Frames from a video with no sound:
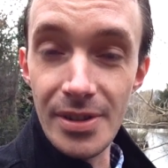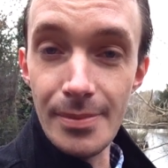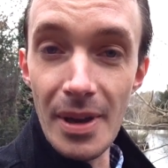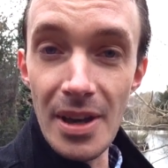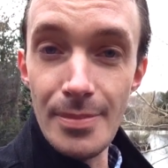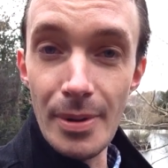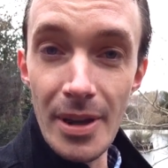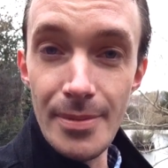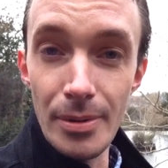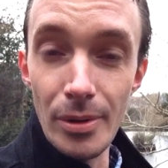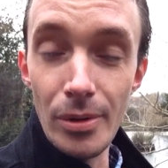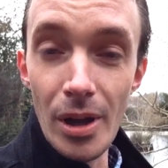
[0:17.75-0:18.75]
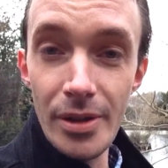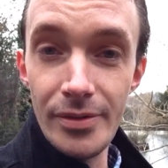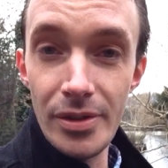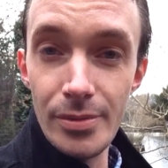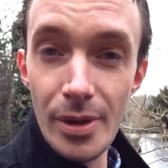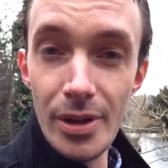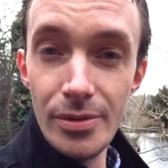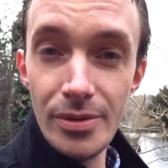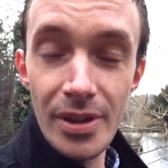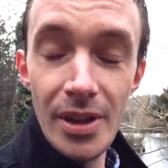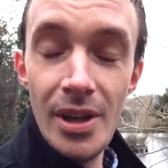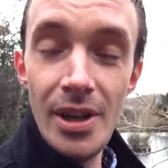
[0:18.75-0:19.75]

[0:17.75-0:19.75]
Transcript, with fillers: to many people all over the world.